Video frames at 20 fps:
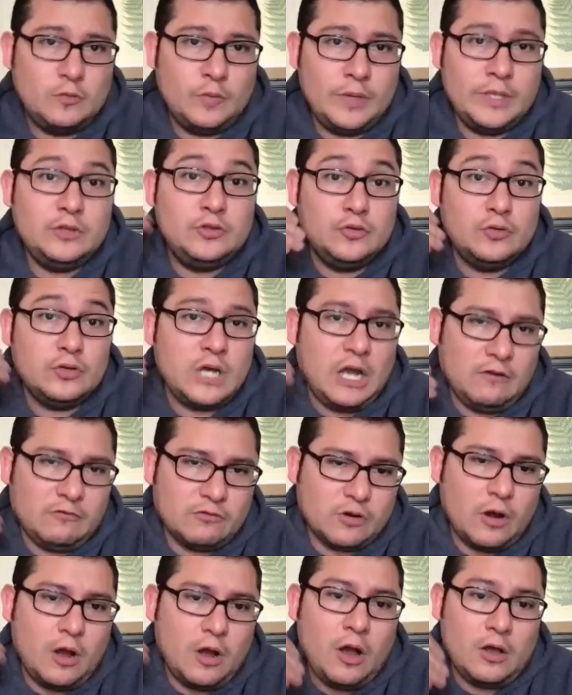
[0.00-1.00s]
we do cover
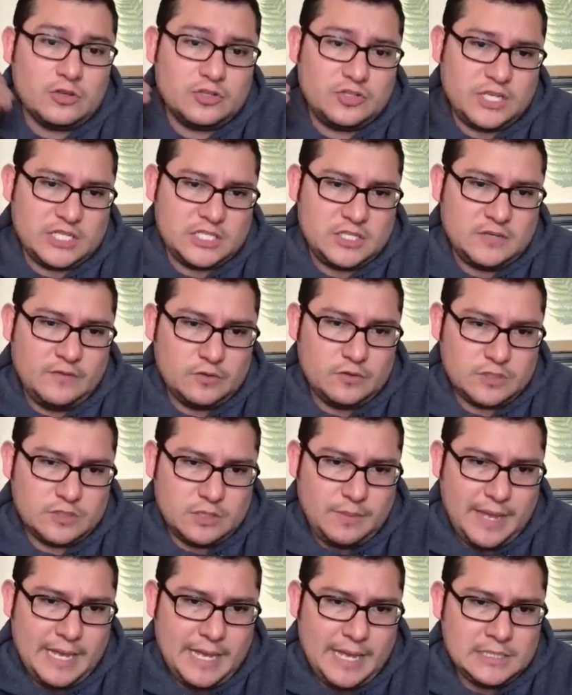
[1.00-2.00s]
all 6 of those
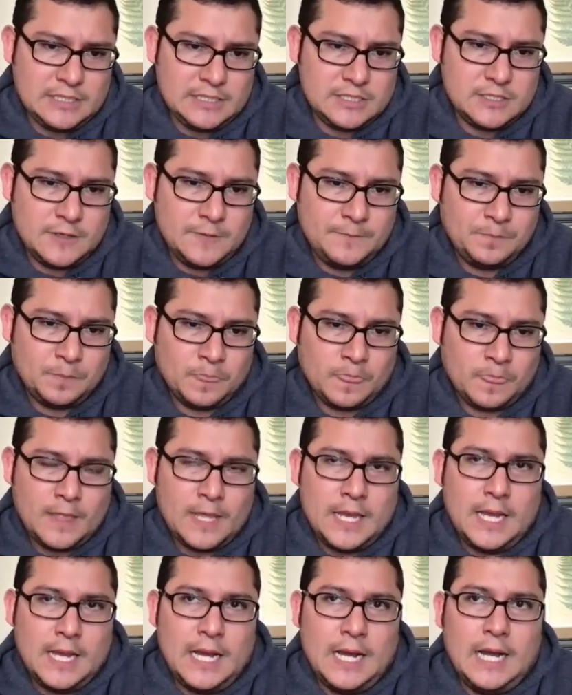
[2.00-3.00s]
commands.
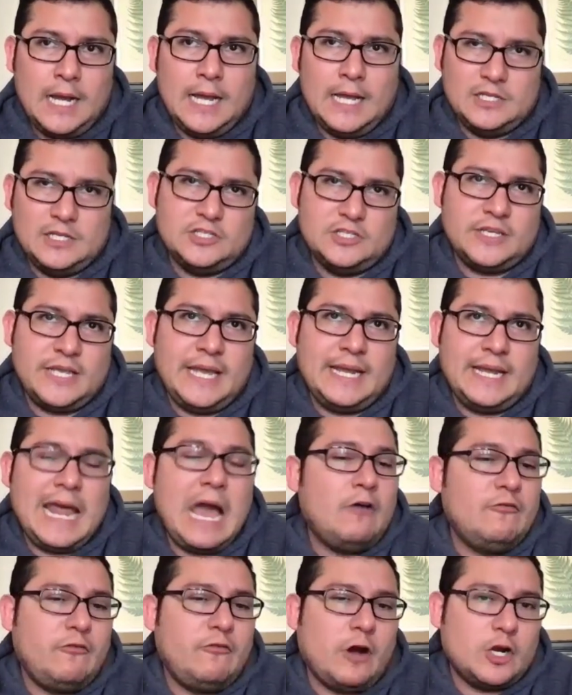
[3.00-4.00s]
It's just, again,
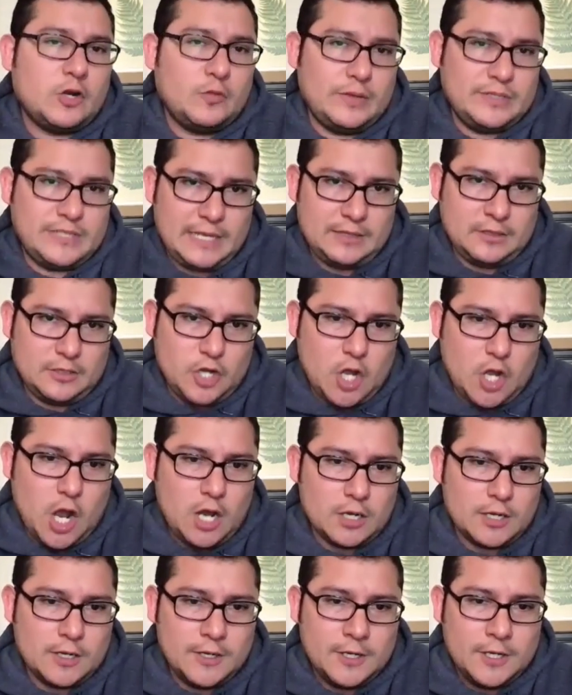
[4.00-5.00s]
how far do we take the dog?